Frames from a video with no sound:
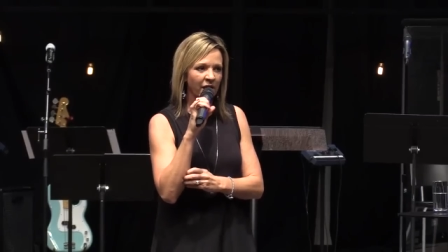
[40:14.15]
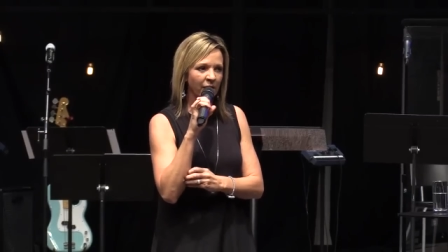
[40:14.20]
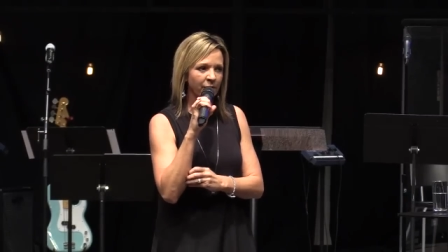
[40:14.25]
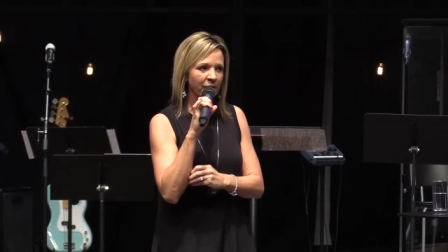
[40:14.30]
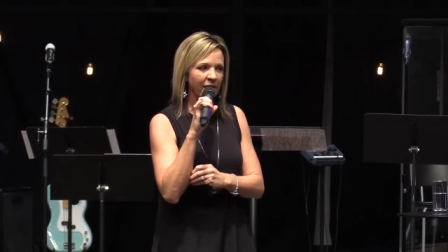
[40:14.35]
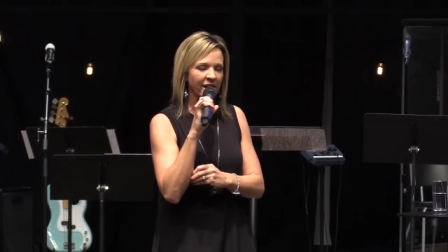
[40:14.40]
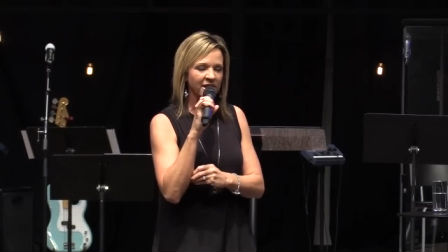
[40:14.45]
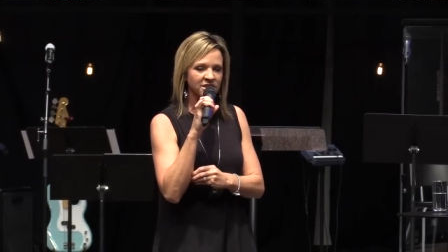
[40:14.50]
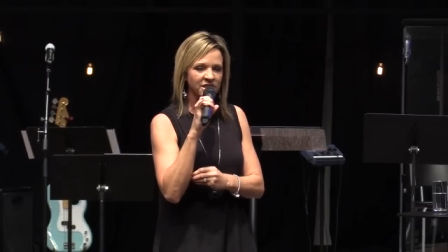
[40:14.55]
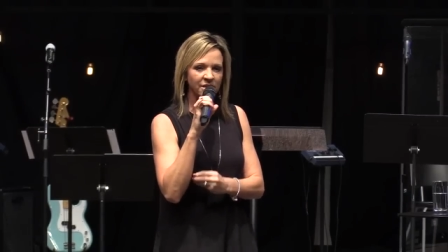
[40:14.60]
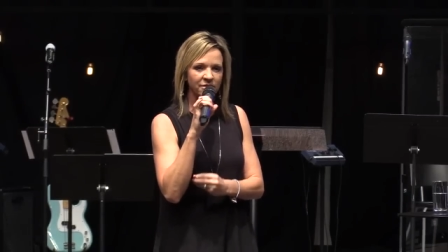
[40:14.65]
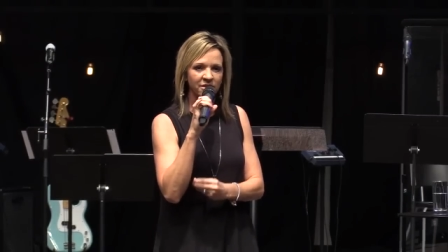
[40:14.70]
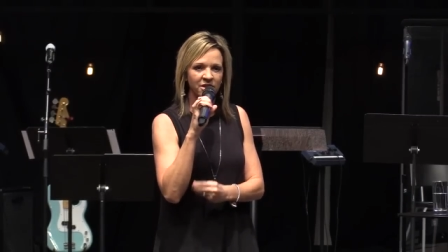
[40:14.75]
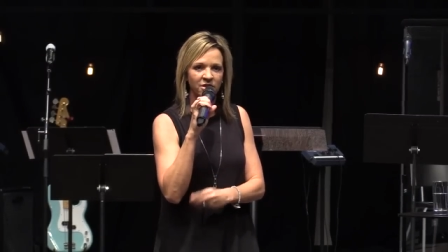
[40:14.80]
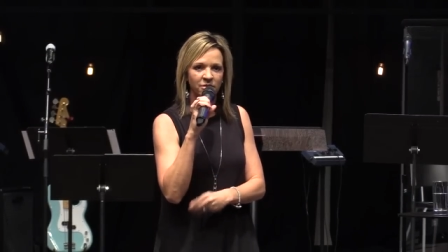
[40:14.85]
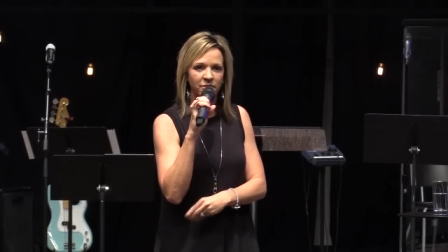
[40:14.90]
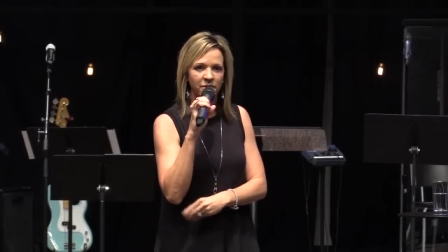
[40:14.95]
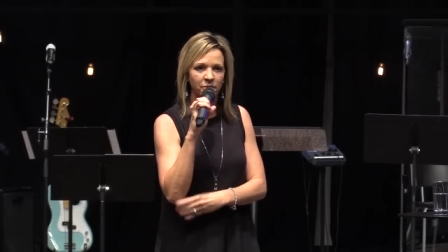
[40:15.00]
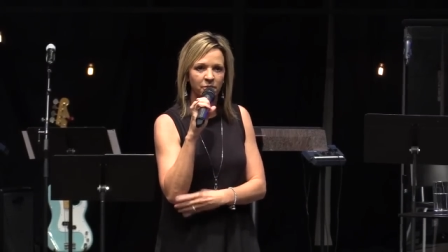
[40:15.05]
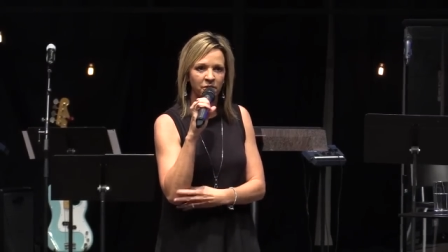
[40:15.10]
Um, I actually have a
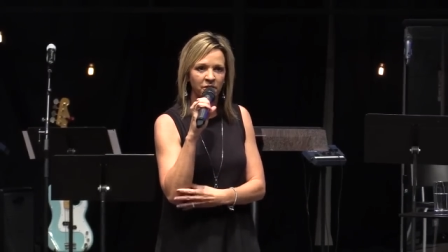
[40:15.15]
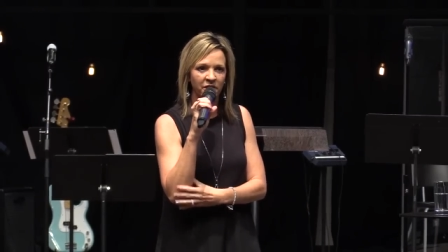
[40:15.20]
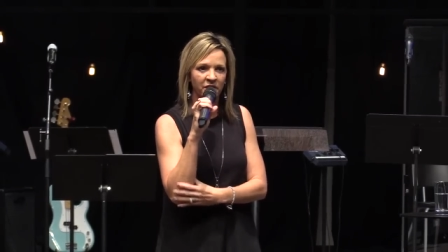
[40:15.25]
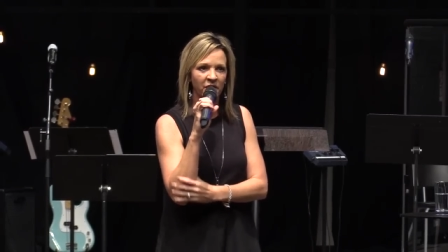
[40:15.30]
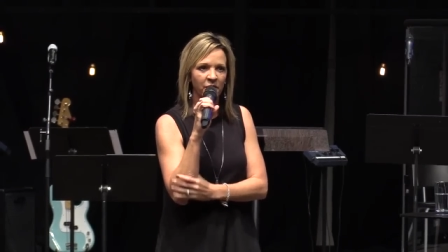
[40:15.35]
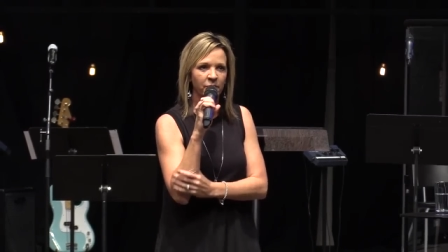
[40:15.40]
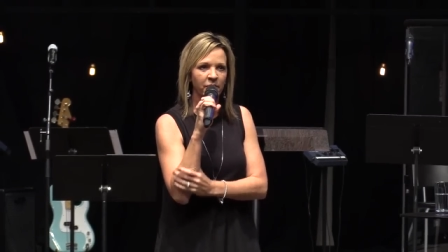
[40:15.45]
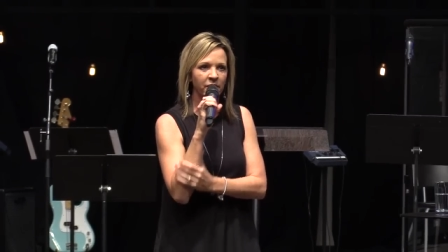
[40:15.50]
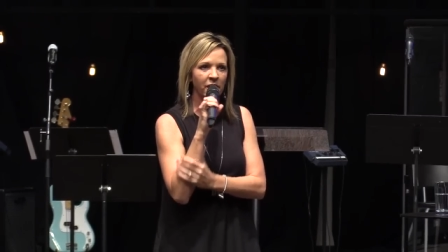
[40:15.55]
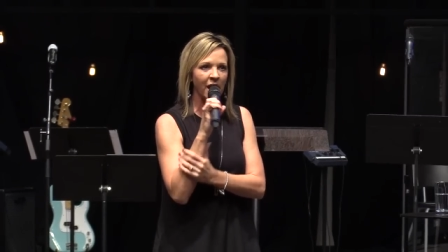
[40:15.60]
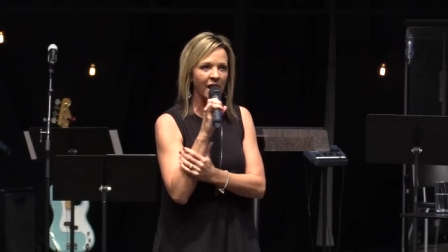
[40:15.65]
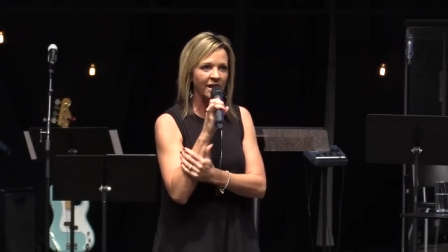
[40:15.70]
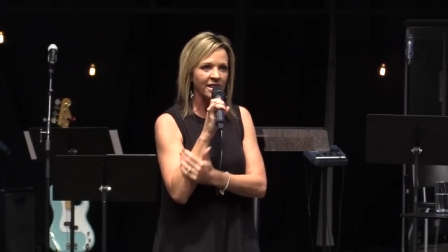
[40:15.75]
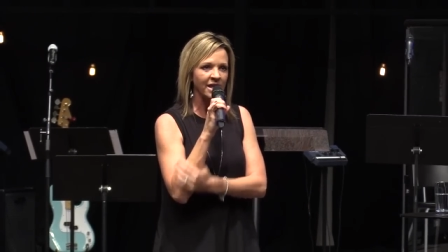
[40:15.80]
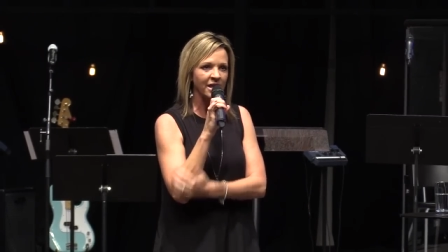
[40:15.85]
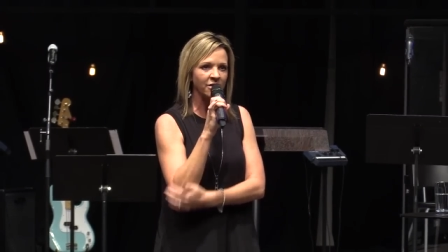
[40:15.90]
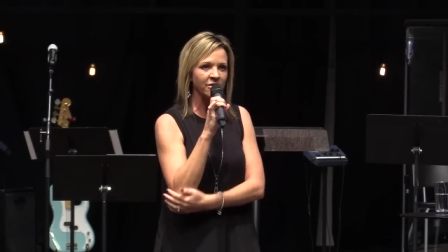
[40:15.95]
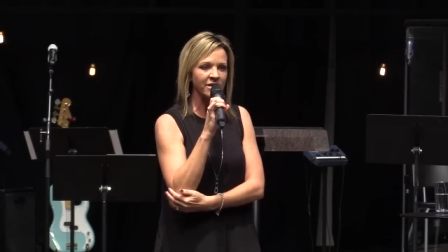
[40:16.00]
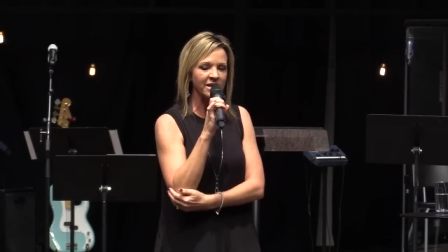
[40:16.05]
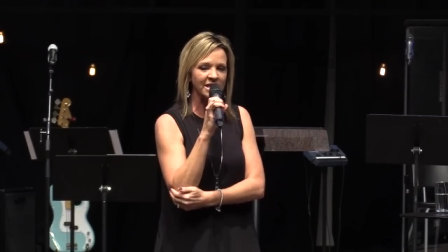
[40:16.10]
little bit more to go, but I
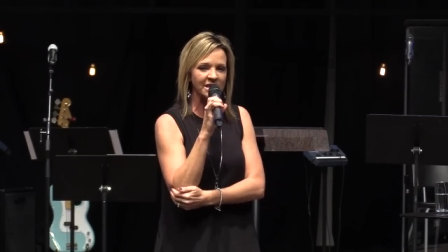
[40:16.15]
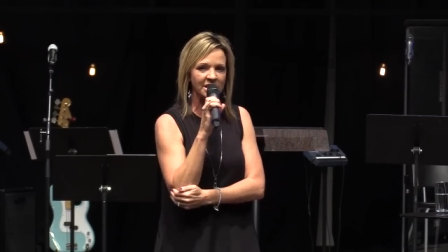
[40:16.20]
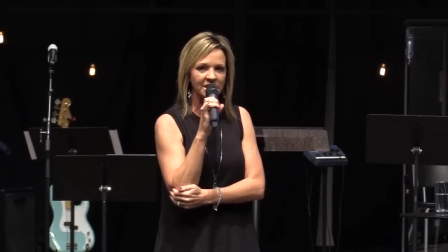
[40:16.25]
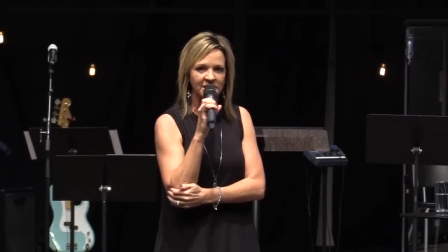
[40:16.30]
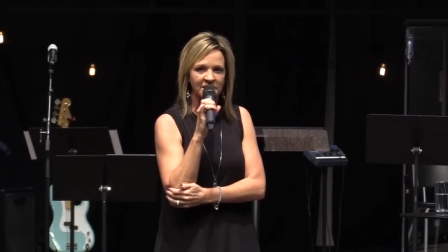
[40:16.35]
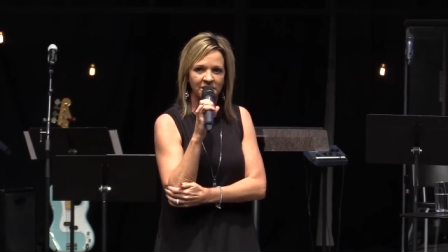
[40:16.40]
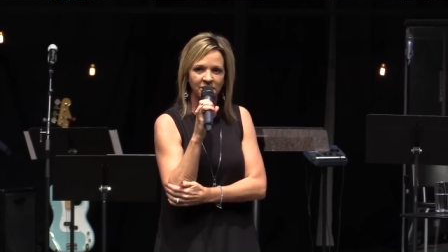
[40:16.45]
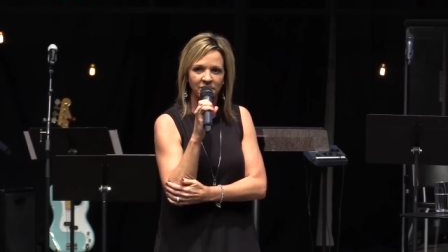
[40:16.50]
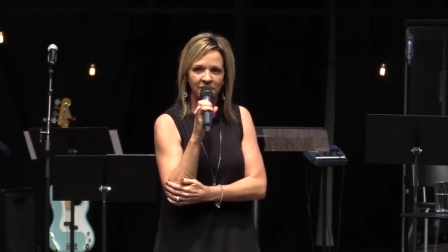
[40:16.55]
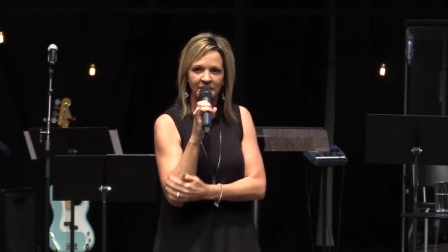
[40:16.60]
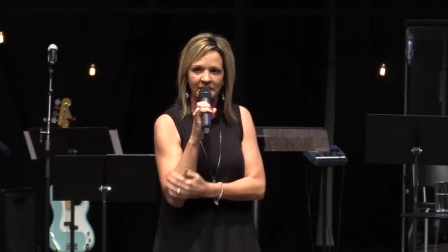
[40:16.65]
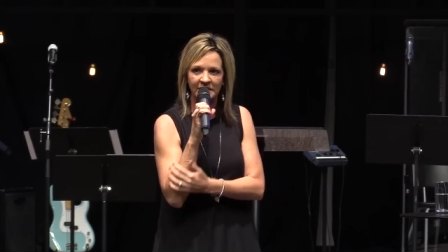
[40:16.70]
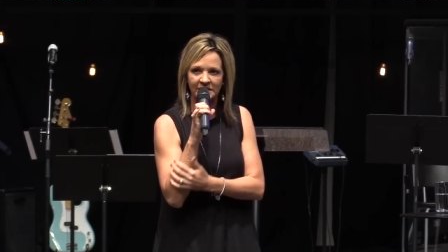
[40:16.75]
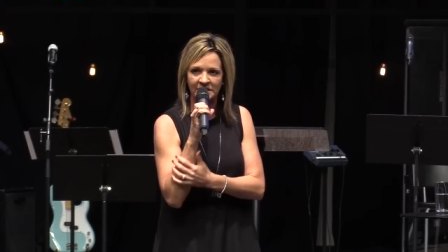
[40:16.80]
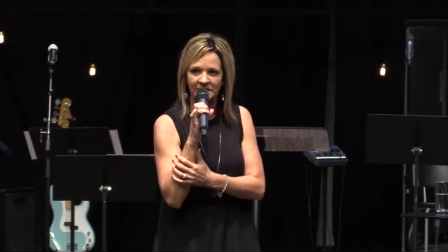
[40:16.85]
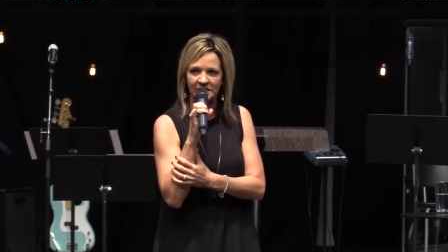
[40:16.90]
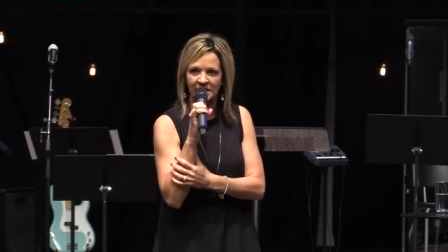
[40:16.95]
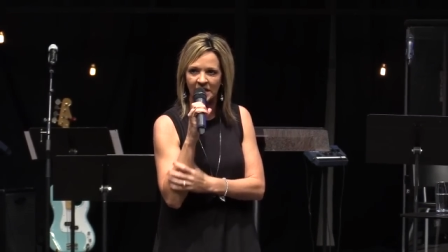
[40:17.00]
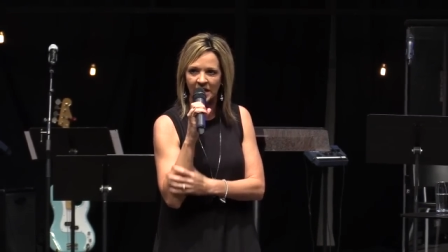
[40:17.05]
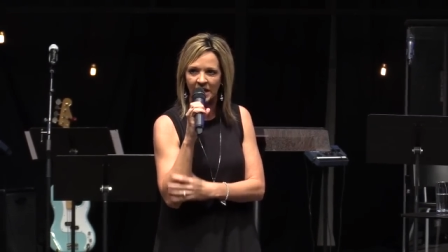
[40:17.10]
think we need to deal with
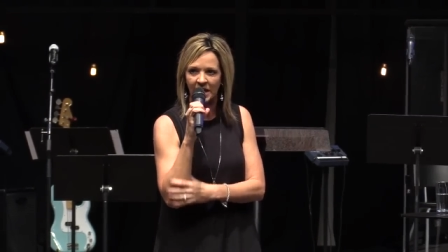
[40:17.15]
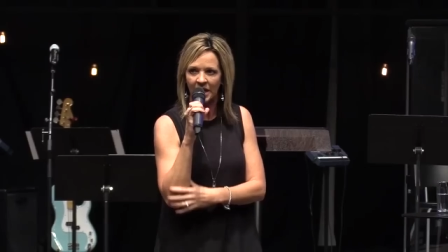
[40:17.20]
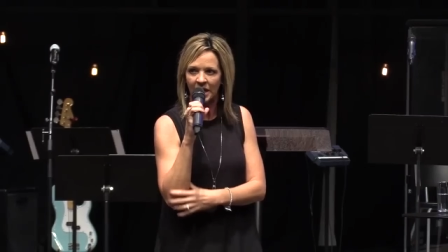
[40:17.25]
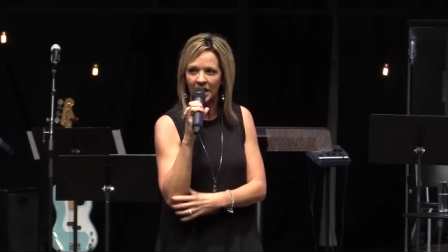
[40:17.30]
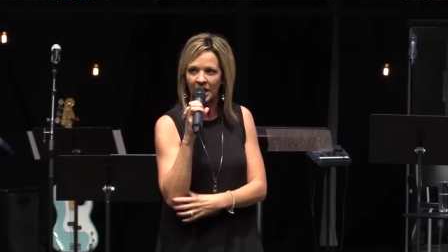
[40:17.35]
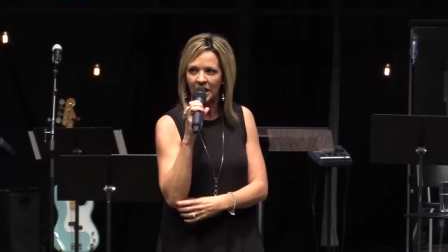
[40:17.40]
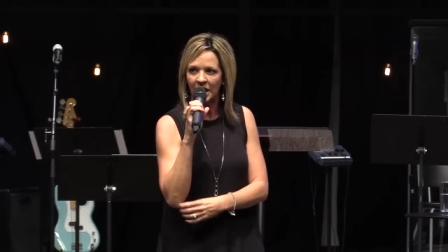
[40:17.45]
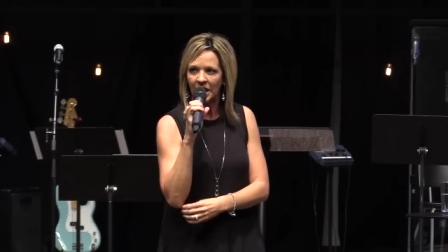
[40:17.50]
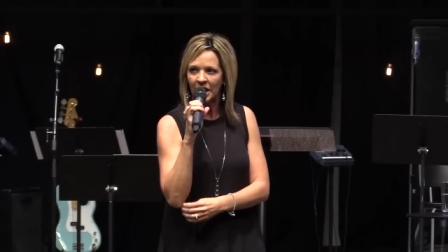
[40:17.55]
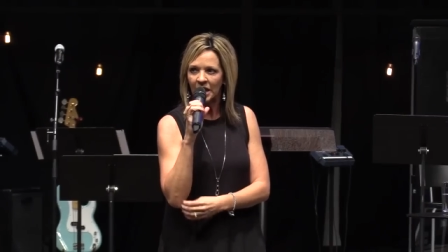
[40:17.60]
this thing.